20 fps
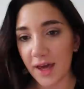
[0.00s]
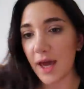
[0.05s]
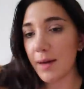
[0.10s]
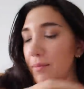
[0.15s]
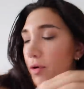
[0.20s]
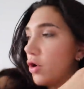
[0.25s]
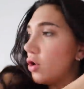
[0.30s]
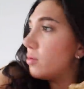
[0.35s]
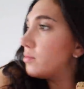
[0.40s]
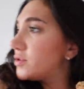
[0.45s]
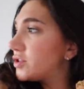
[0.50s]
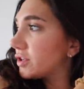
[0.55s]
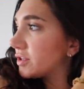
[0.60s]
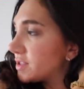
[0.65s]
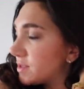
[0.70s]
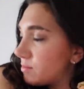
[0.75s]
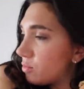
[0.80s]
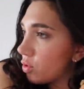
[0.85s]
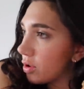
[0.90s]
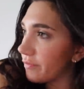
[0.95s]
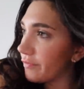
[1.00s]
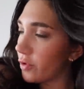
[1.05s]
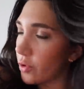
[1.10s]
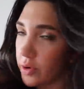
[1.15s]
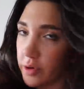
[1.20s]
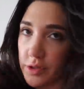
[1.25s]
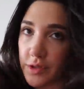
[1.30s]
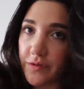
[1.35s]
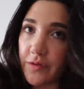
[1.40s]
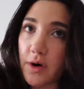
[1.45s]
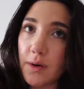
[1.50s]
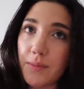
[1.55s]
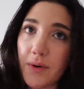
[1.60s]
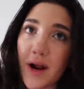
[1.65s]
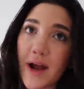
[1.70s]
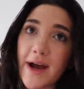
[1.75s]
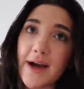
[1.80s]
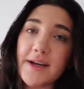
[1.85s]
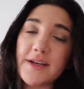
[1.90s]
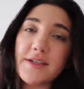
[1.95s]
came home, took some more photos for a
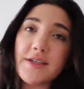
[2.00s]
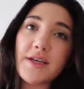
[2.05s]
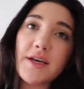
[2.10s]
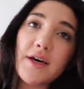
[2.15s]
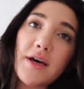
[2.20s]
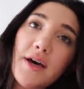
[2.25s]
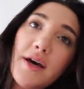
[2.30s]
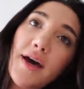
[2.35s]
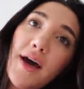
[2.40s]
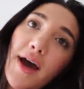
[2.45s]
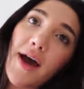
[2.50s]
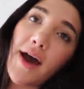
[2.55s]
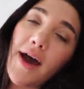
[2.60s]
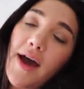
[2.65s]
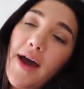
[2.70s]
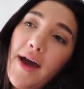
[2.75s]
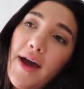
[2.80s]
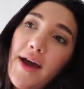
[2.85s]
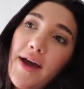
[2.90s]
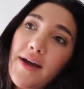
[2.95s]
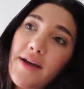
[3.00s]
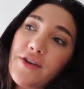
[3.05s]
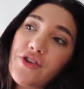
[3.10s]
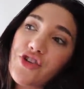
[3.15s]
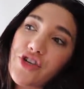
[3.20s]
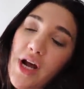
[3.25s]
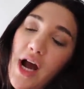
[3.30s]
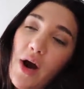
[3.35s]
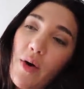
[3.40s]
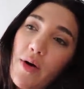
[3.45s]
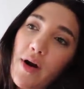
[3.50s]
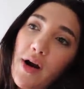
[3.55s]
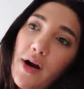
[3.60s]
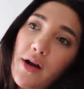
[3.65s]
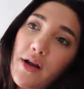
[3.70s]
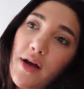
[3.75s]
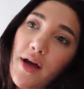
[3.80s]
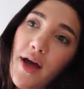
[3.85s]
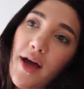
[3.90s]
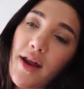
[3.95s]
brand, and
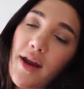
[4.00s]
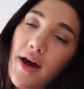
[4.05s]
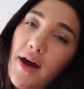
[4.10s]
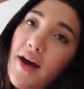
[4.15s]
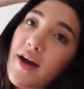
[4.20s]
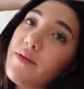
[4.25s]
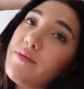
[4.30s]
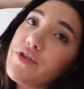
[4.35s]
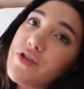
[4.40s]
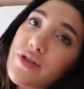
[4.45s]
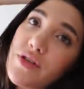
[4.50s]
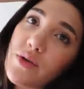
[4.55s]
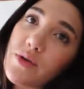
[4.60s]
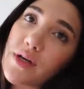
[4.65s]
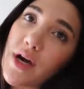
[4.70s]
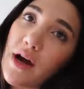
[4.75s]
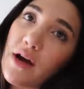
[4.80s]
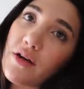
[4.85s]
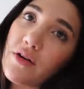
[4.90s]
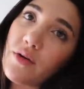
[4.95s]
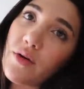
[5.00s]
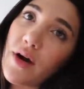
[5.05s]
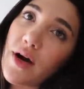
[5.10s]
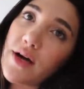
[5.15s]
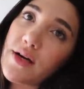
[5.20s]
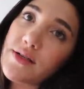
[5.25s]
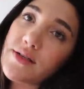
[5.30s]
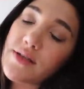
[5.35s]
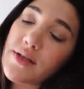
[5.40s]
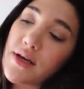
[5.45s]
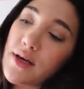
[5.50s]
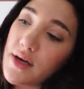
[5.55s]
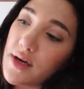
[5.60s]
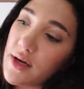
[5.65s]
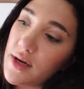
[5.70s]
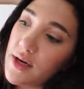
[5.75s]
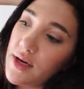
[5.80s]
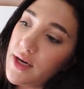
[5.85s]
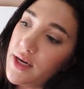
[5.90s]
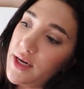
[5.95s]
showered. And I am just so tired, you guys.
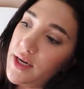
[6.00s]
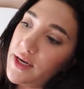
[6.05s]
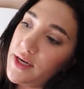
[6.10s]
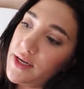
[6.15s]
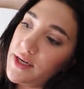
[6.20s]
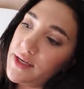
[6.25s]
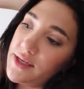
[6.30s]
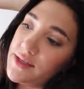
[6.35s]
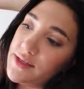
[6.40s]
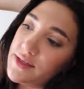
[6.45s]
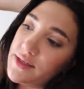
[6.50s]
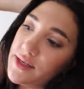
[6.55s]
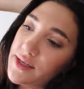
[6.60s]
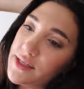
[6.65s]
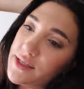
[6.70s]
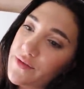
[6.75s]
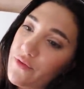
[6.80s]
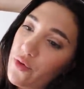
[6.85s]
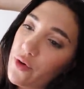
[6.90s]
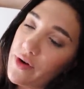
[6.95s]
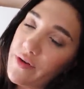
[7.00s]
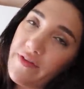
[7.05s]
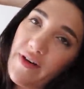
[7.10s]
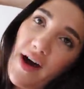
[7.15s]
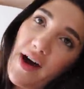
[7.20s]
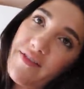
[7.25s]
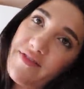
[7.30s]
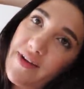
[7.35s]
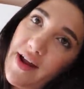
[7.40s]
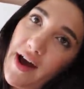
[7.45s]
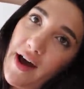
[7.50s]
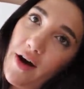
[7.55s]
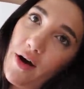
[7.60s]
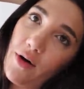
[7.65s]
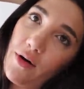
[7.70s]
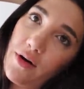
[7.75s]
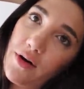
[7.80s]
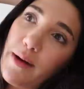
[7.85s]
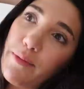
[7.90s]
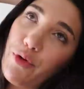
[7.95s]
It is 6.45
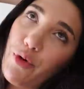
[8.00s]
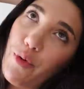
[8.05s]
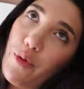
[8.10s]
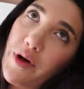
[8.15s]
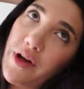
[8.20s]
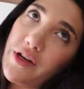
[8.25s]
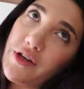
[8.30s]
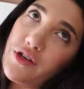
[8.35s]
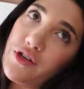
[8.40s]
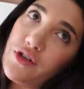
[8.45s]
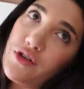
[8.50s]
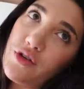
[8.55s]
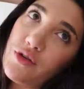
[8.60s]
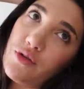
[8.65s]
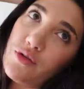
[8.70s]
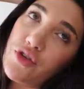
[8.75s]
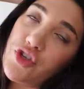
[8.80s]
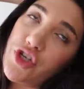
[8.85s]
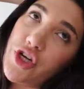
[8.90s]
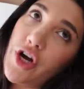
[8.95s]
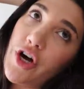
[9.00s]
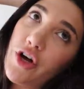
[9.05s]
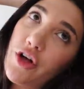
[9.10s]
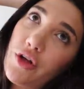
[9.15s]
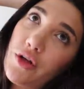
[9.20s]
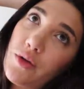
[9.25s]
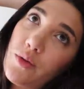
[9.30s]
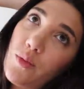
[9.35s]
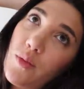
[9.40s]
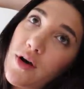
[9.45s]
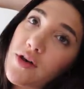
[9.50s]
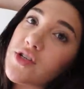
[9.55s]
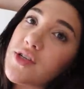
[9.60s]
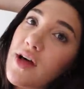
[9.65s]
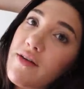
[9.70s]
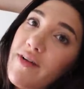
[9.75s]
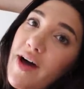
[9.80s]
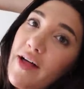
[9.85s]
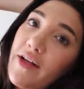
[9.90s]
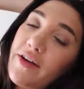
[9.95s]
now. I'm going to chill, watch
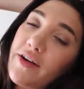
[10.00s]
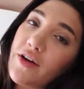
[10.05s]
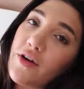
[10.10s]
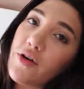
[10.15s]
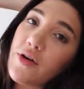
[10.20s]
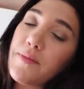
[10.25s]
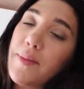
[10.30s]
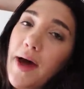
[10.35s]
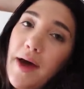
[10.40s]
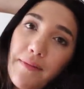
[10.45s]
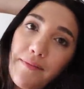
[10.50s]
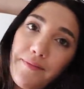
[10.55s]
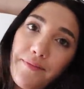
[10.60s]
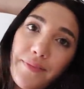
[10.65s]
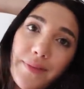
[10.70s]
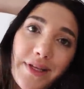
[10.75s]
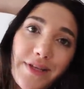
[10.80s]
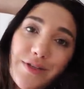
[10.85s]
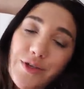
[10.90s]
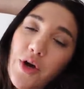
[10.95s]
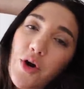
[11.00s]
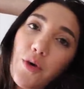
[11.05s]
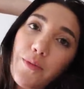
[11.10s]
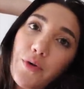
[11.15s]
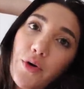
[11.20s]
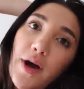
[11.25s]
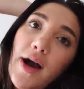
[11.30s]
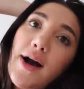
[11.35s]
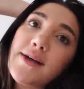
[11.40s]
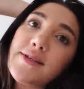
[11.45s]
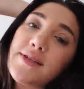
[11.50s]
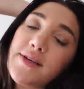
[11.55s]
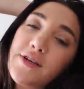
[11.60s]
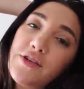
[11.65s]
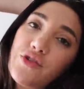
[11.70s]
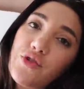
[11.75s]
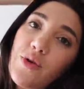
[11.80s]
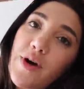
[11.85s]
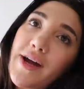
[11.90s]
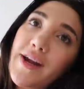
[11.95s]
Love Island, and go to bed. So I hope you guys
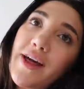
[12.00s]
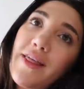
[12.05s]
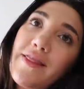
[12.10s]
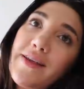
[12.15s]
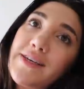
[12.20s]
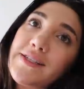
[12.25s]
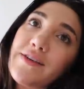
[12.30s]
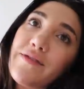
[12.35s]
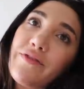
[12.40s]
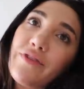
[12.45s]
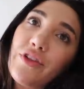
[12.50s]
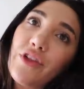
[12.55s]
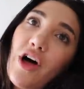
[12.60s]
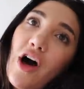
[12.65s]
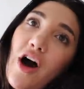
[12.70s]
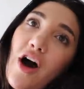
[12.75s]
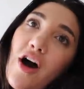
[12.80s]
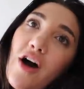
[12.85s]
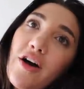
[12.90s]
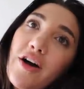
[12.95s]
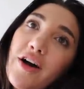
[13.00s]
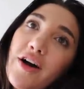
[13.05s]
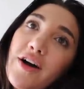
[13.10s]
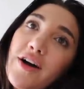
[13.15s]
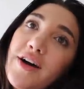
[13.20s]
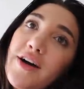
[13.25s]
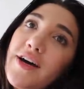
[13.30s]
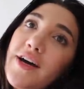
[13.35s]
enjoyed this vlog